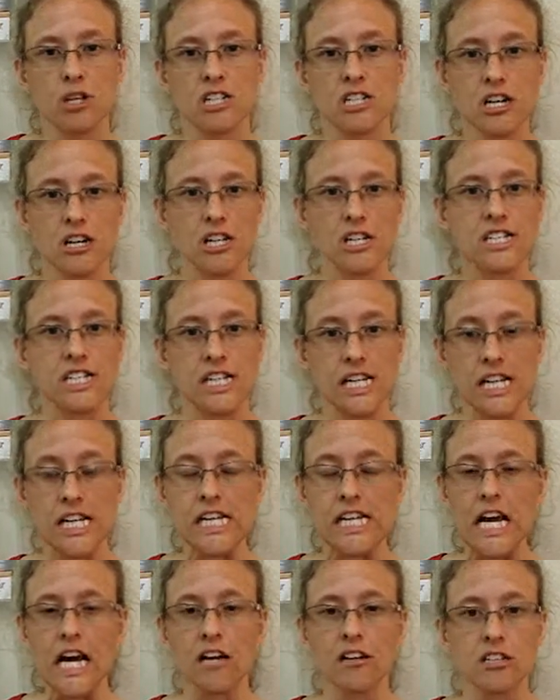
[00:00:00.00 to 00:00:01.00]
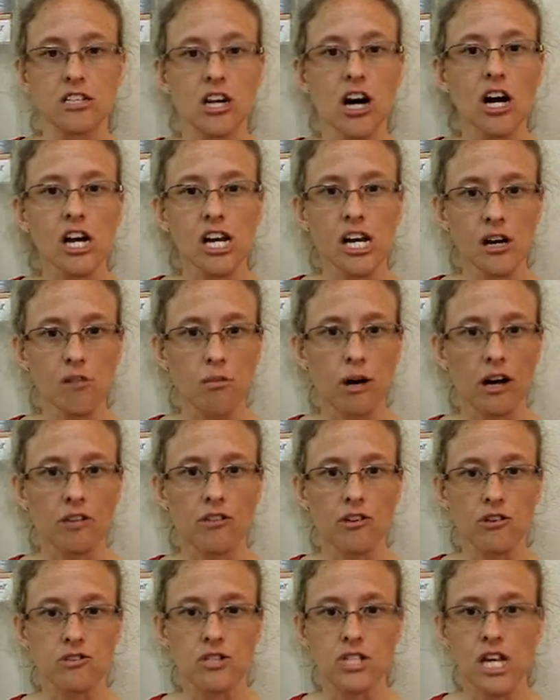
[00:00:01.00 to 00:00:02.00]
started sitting down and talking about
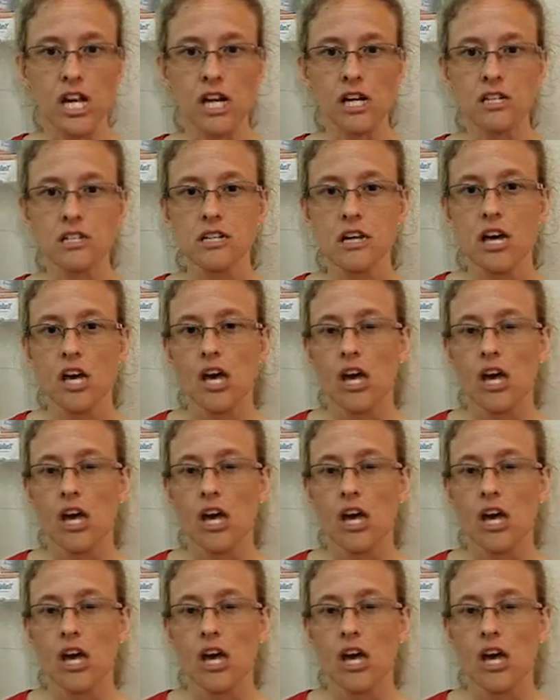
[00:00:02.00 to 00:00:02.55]
those things.